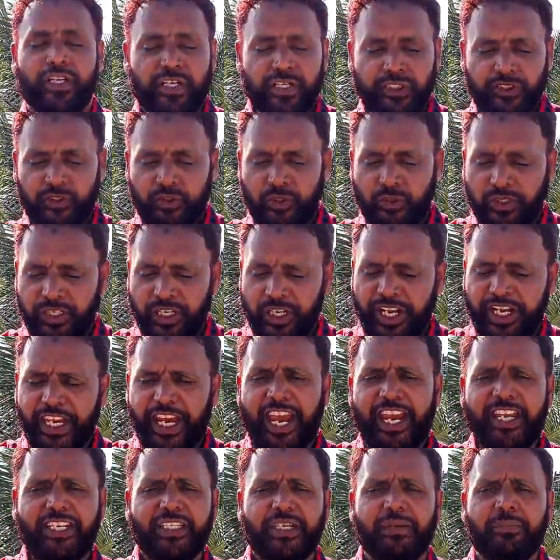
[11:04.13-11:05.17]
So
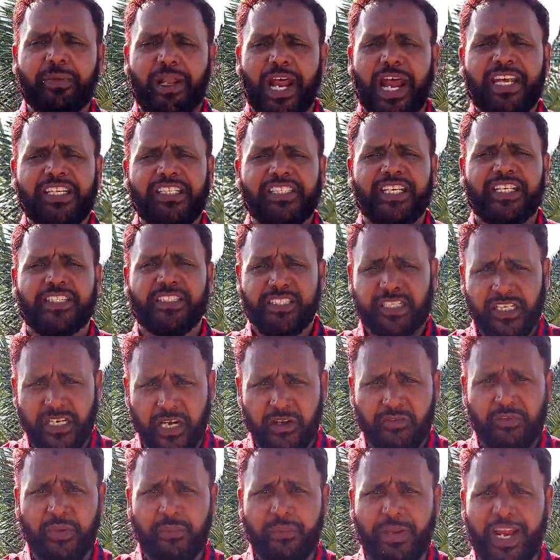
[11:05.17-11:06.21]
create the branches,
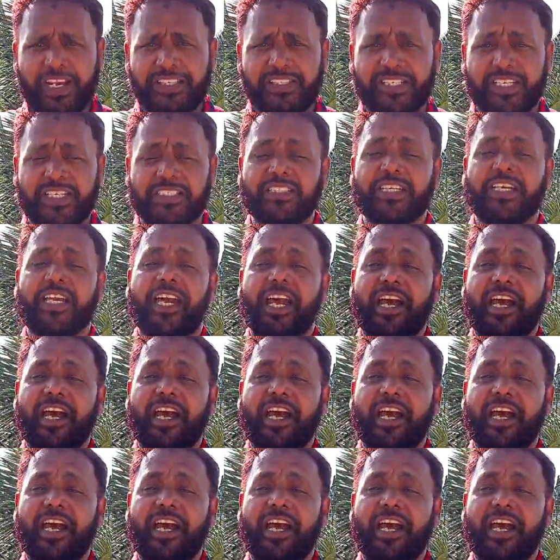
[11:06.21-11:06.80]
curvy branches,